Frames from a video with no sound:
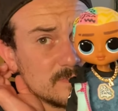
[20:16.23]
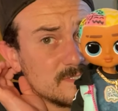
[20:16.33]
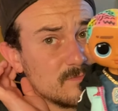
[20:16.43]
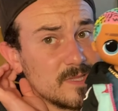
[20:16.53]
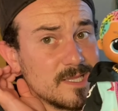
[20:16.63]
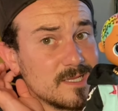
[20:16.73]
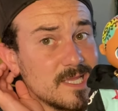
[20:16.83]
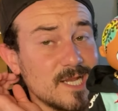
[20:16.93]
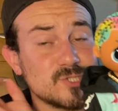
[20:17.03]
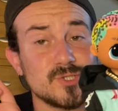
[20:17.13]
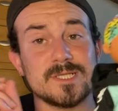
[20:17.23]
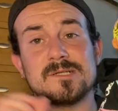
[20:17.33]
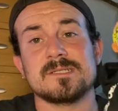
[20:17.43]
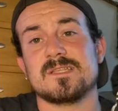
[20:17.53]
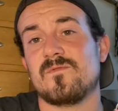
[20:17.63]
with some like extra
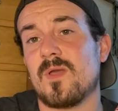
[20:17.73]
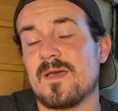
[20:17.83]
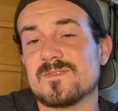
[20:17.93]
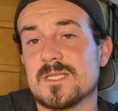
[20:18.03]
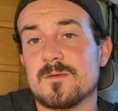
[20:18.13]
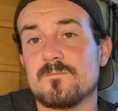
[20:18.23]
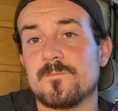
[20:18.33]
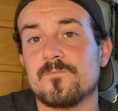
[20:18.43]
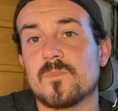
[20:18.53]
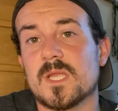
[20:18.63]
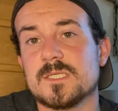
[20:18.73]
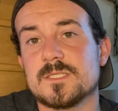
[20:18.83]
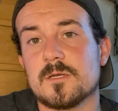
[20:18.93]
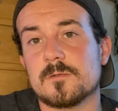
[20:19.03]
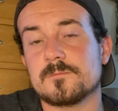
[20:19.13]
earrings if you have some.
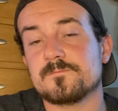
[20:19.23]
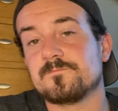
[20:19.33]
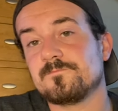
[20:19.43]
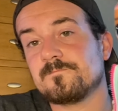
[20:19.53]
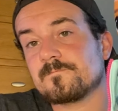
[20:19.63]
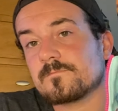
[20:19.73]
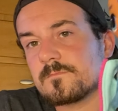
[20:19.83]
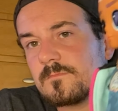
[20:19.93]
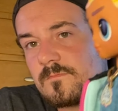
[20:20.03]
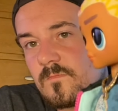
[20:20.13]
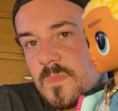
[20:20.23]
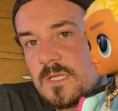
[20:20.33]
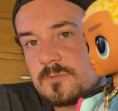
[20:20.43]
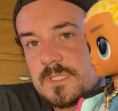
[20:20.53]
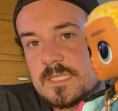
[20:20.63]
So
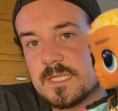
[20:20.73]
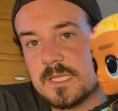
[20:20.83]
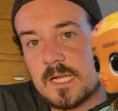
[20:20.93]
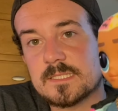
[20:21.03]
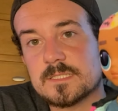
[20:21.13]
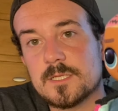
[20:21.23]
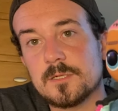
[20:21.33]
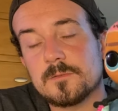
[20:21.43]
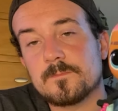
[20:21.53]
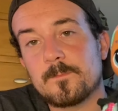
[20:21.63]
just letting you guys know.